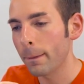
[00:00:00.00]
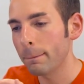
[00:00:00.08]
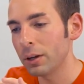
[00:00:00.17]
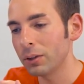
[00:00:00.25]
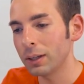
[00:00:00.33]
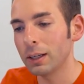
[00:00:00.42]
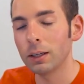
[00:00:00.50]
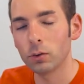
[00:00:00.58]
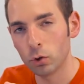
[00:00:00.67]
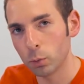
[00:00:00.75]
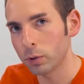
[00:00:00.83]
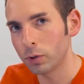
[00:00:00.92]
This key is
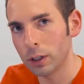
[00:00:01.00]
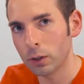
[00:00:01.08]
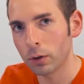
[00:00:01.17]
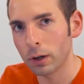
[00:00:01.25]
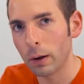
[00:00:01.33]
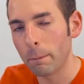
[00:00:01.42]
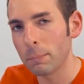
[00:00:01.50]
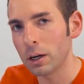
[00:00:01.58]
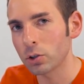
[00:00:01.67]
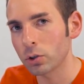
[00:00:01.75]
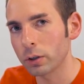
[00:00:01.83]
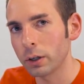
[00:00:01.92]
super secret.
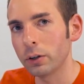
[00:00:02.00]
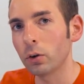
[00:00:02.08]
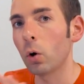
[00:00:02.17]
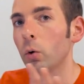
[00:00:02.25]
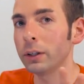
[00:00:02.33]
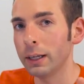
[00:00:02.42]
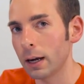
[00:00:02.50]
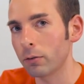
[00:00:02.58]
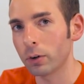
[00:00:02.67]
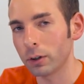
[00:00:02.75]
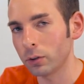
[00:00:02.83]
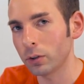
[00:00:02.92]
Make sure it only
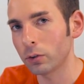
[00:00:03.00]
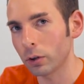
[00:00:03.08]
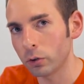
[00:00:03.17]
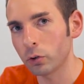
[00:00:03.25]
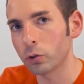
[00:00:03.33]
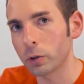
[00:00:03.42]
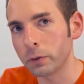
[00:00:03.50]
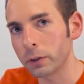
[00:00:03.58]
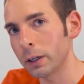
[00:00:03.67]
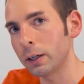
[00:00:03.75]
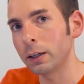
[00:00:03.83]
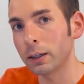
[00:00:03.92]
ever exists on your
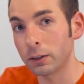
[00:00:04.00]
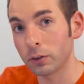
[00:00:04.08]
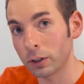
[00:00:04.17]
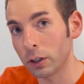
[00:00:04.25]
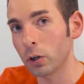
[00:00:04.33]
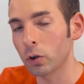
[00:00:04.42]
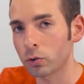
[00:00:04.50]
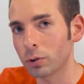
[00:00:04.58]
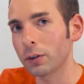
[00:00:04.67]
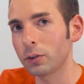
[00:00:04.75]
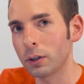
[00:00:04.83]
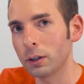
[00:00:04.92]
server in a secure,
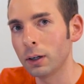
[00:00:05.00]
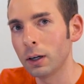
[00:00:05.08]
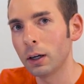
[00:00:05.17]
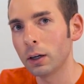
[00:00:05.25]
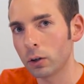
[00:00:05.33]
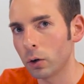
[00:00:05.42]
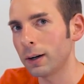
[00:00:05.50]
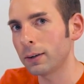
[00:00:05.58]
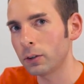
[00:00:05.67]
trusted code